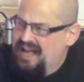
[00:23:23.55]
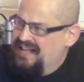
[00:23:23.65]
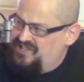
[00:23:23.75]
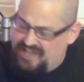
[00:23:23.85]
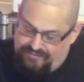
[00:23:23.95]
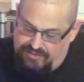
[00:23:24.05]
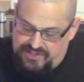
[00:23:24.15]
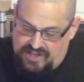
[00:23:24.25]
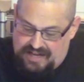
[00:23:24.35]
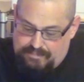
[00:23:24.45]
and
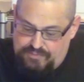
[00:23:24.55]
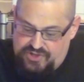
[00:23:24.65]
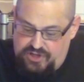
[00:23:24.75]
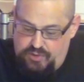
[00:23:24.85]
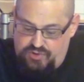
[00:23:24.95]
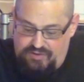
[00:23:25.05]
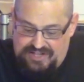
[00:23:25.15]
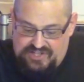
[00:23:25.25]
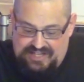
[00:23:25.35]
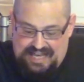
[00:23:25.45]
several times Hugh
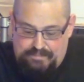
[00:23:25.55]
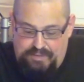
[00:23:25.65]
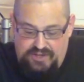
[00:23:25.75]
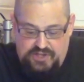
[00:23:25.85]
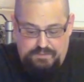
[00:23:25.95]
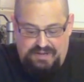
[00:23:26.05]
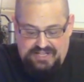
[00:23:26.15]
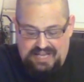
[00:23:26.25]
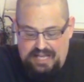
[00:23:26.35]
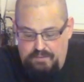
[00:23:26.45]
tries to get passers-by
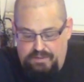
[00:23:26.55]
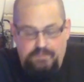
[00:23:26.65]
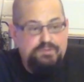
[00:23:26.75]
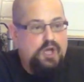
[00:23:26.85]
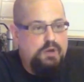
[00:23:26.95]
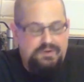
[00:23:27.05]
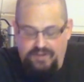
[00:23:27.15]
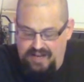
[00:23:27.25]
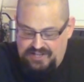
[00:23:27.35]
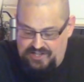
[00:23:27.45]
to help her with
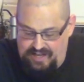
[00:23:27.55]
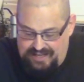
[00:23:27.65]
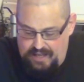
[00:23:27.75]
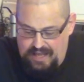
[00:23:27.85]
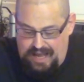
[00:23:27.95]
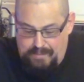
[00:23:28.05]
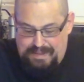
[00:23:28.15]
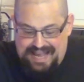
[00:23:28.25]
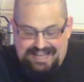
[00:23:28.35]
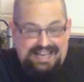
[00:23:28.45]
lines like, I'm
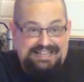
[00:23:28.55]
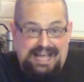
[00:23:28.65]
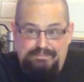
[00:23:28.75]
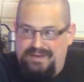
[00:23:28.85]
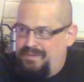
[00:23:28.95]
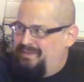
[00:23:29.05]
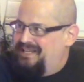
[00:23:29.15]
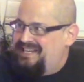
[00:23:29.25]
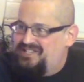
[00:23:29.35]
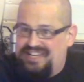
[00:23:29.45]
being kidnapped by the
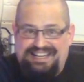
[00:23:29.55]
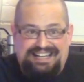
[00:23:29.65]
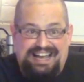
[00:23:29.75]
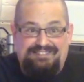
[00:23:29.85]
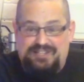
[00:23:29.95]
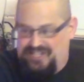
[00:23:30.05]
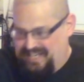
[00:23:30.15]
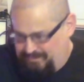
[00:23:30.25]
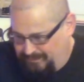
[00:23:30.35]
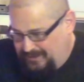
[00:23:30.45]
bloody singularity.